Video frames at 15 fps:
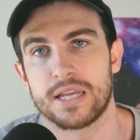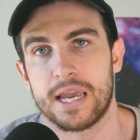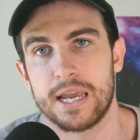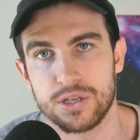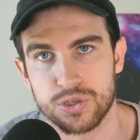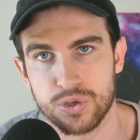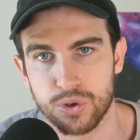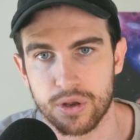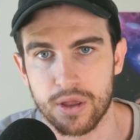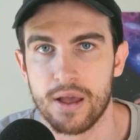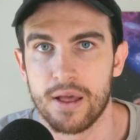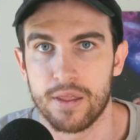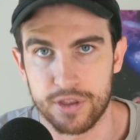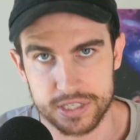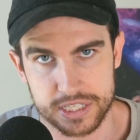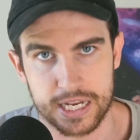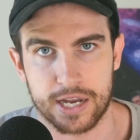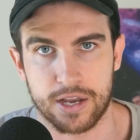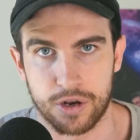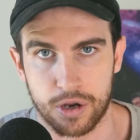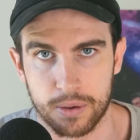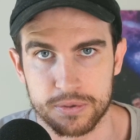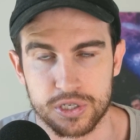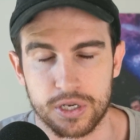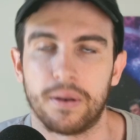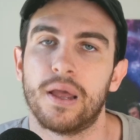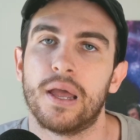he took the second option.